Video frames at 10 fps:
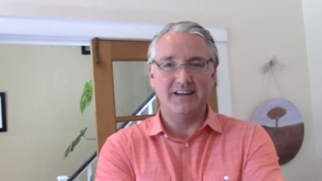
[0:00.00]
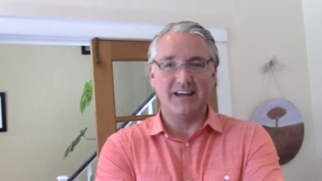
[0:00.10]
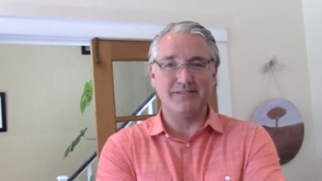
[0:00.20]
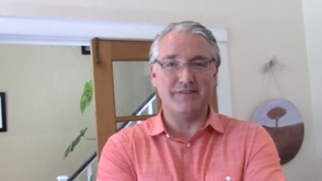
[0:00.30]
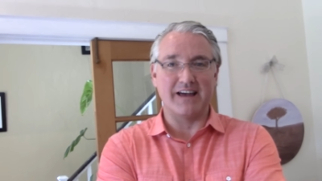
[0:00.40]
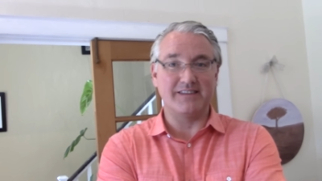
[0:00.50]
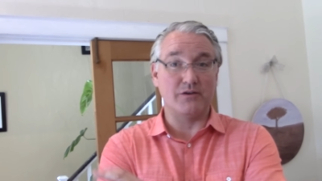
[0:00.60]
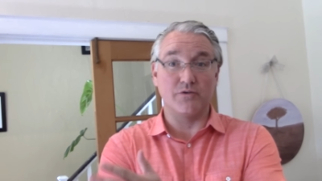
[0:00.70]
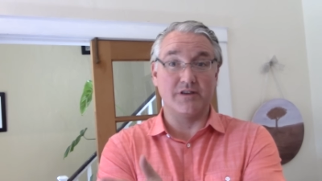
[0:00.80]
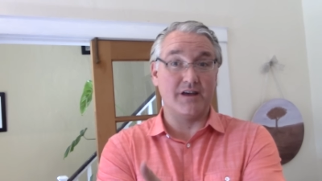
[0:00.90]
In fact, they,
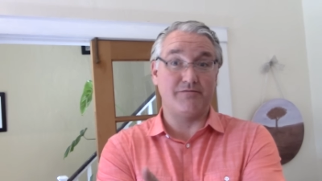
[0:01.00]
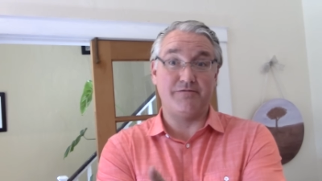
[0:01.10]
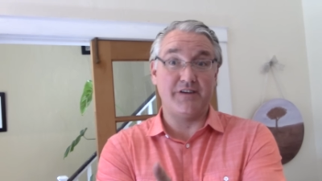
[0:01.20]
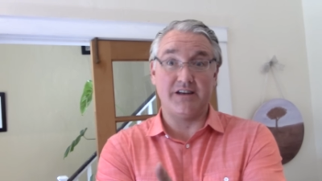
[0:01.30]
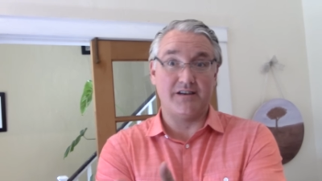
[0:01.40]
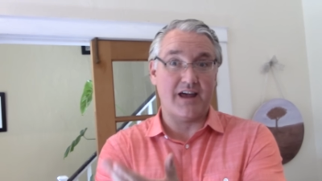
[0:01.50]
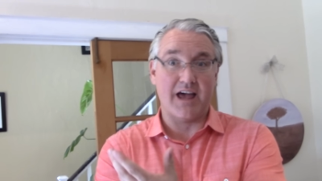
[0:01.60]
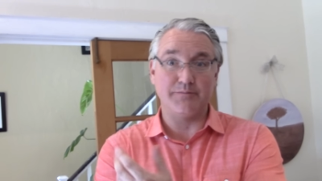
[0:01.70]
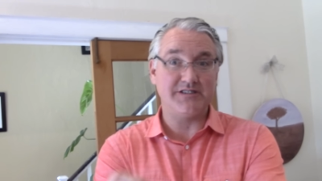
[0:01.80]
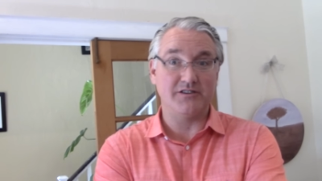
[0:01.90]
they fit
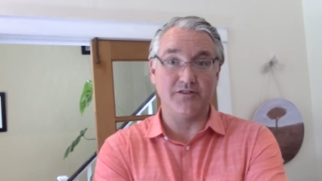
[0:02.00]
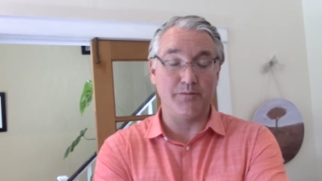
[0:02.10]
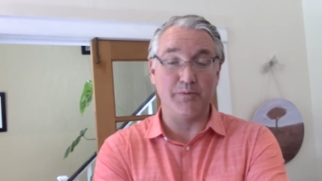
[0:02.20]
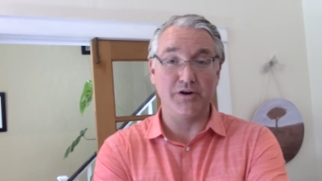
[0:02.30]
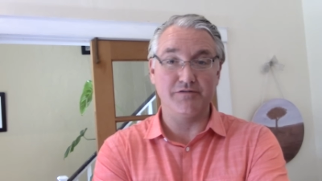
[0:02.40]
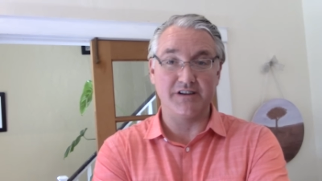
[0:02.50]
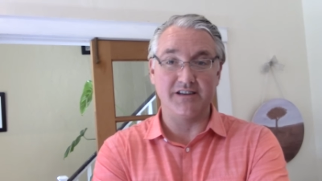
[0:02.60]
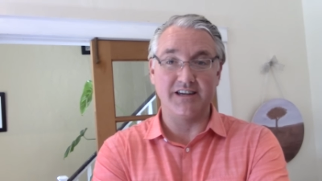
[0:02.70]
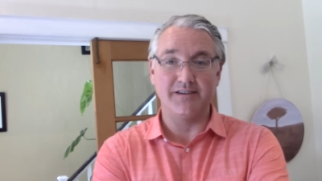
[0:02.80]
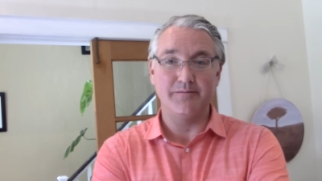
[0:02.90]
absolutely
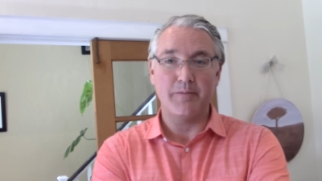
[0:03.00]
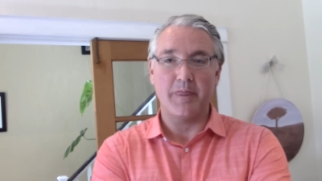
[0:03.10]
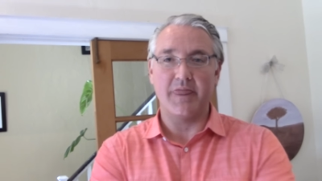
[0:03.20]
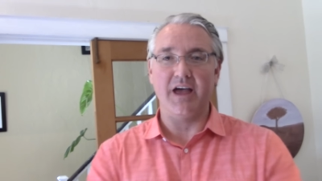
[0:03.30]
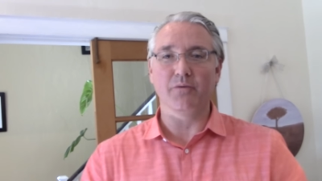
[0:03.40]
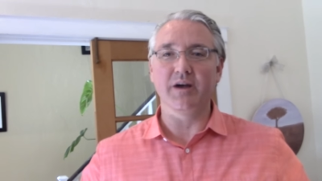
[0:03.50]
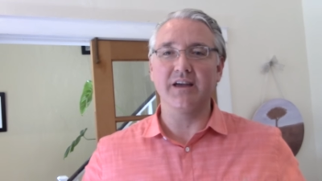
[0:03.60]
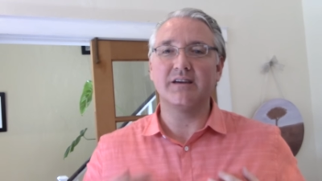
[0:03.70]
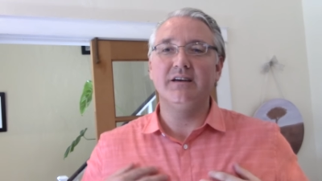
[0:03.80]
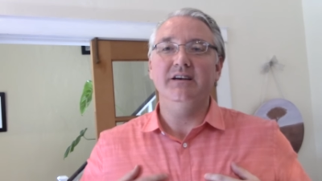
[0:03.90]
perfectly that
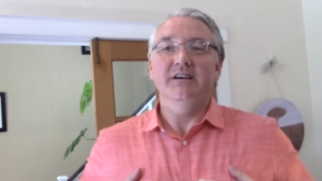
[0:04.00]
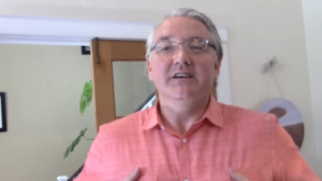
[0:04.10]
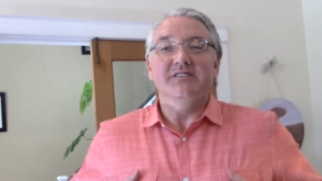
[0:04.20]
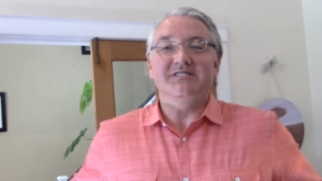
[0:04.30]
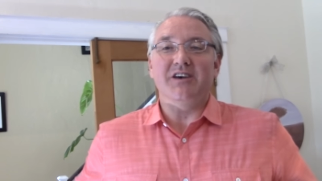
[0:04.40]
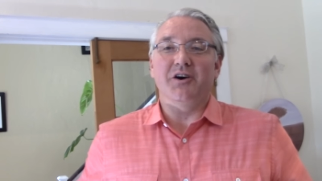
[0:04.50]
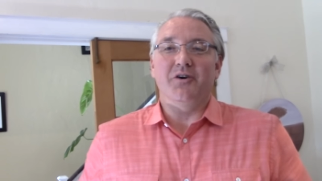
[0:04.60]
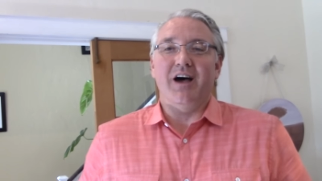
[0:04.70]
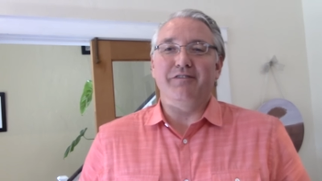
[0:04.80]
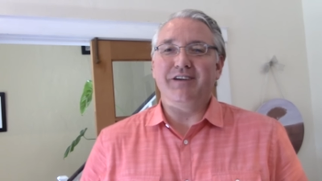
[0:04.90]
way. So
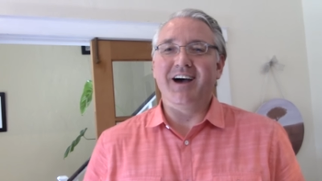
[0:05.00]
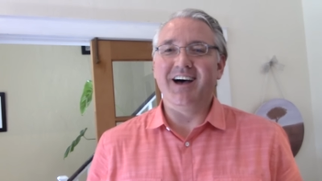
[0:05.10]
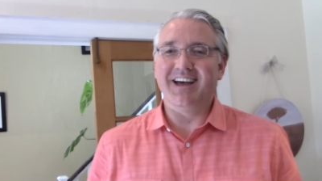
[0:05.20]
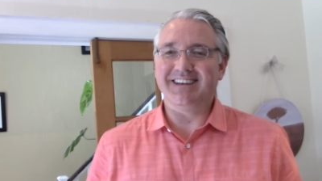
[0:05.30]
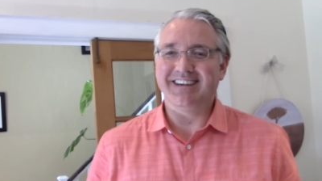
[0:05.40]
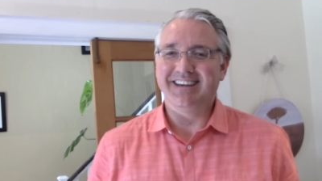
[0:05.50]
I've got,